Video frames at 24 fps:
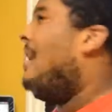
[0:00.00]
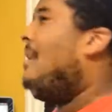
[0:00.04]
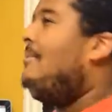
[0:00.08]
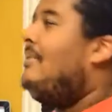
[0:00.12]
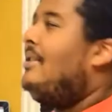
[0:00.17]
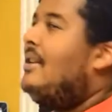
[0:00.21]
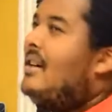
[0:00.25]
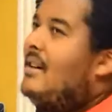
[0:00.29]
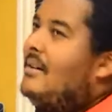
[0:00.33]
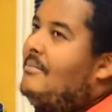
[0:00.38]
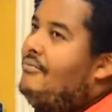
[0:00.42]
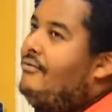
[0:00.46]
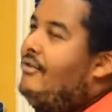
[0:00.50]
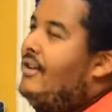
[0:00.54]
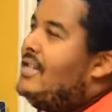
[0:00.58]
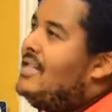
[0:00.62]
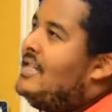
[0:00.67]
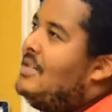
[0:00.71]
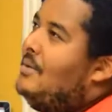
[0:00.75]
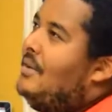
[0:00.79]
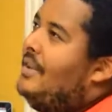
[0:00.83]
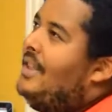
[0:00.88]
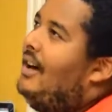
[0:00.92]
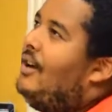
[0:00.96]
become
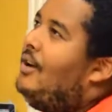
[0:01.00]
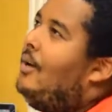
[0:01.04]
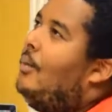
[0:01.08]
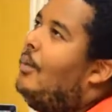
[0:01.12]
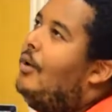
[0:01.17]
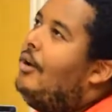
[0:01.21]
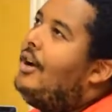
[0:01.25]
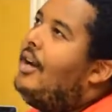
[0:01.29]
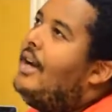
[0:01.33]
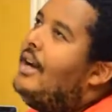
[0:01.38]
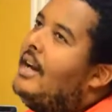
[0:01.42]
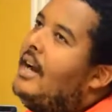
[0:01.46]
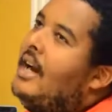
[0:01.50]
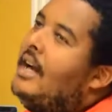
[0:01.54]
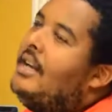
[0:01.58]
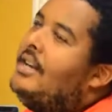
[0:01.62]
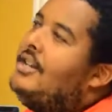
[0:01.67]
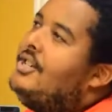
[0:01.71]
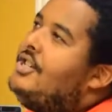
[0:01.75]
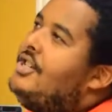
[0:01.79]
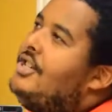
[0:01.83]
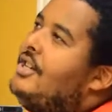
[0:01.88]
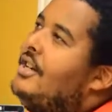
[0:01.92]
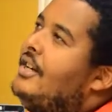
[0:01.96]
president without a working
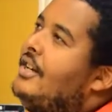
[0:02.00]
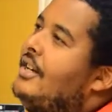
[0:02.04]
knowledge